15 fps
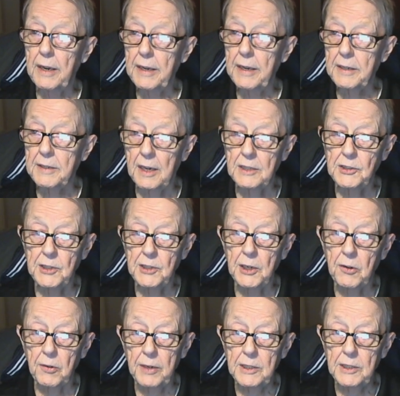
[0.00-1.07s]
it does
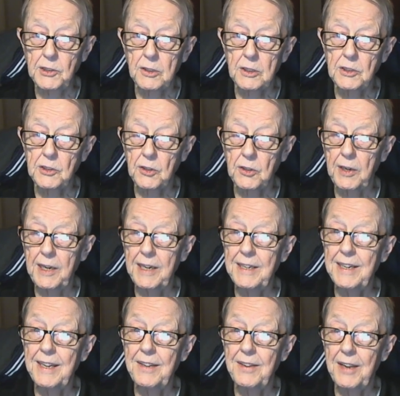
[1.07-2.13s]
increase because you're
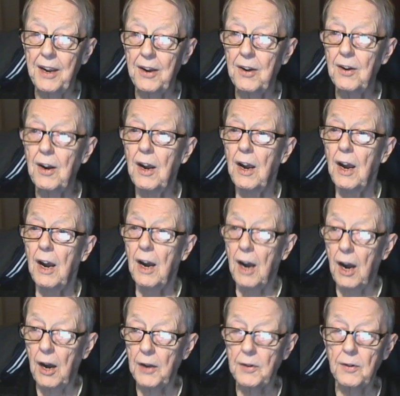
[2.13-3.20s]
heating the air
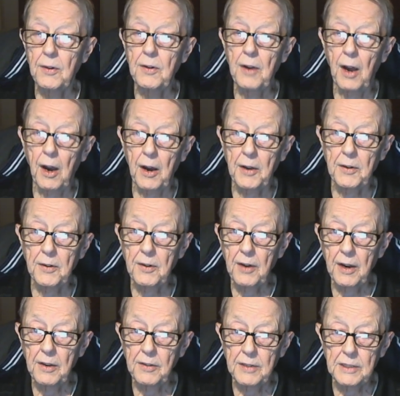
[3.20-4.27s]
hotter and hotter,
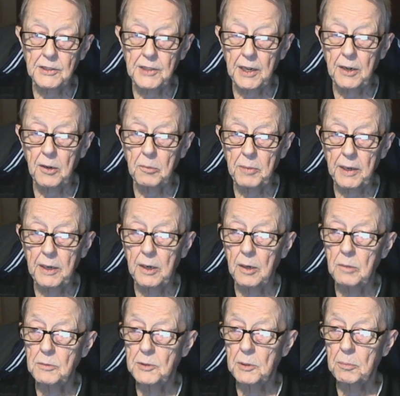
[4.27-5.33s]
and this air
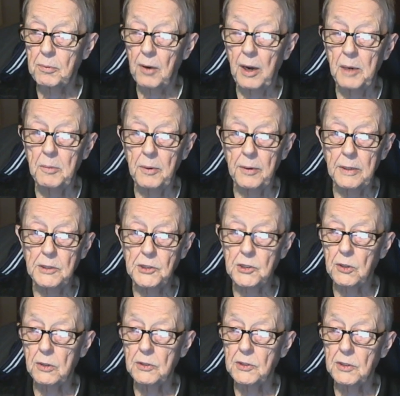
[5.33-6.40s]
becomes the primary
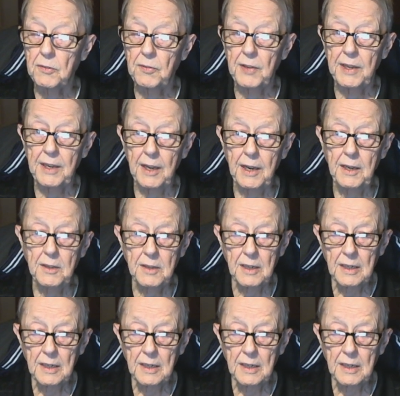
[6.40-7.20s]
source of the heat.